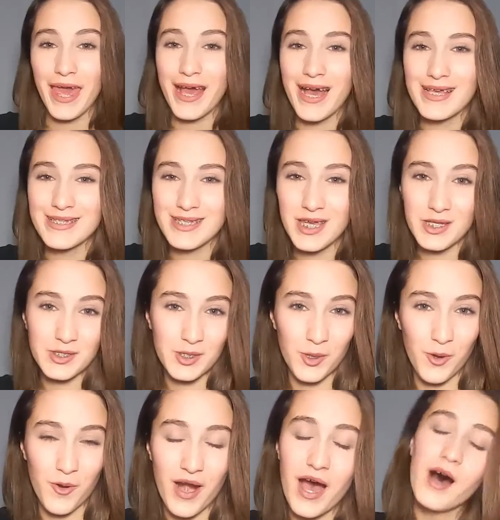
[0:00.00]
guys, it's
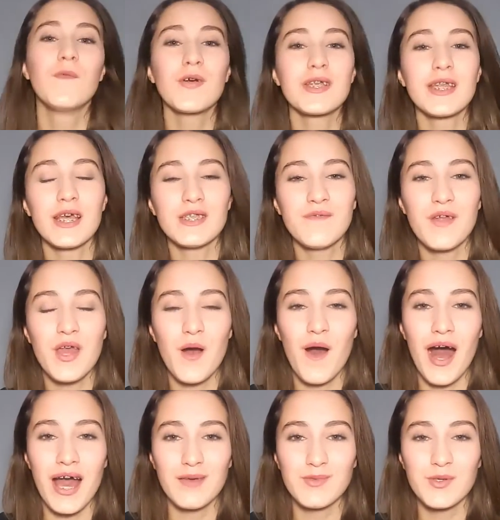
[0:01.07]
Laura. For today's video,
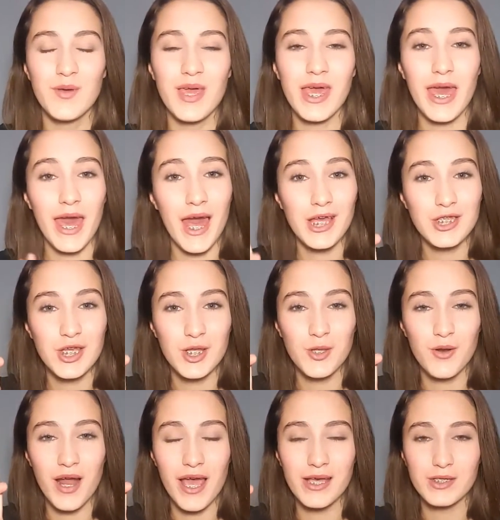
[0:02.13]
I'm doing a hashtag
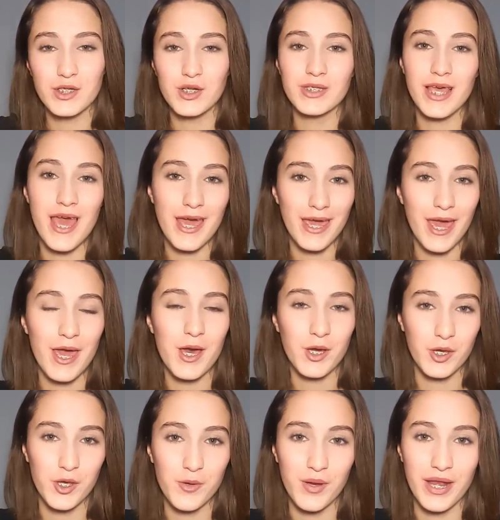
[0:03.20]
Laura Answers, aka a
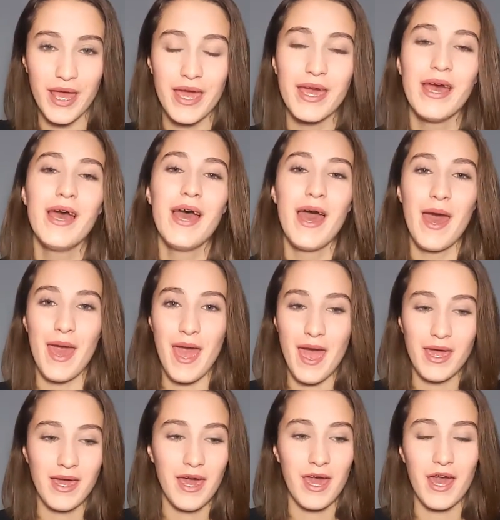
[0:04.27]
Q&A,
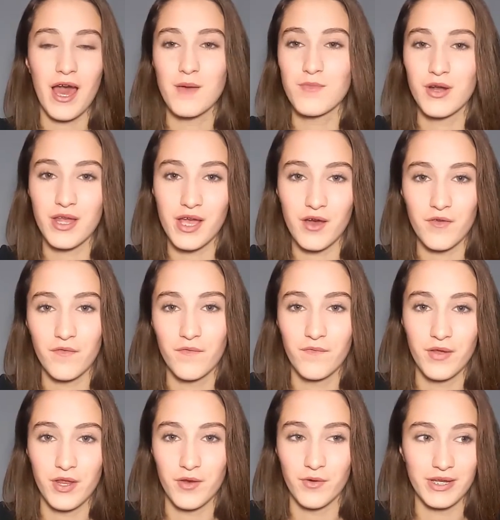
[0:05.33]
aka I'm running out of
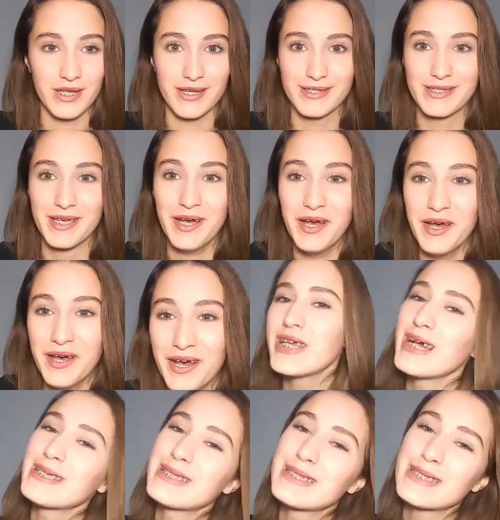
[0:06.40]
video ideas.
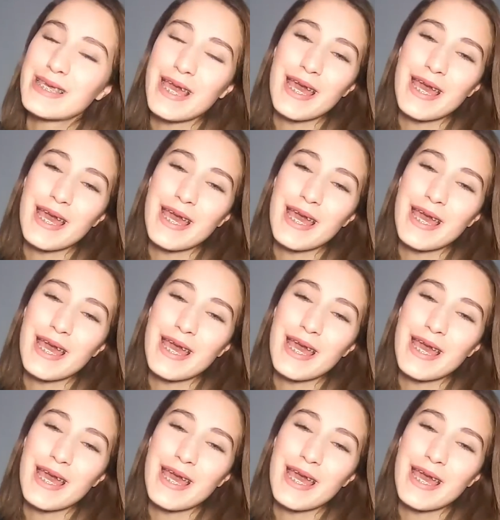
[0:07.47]
Just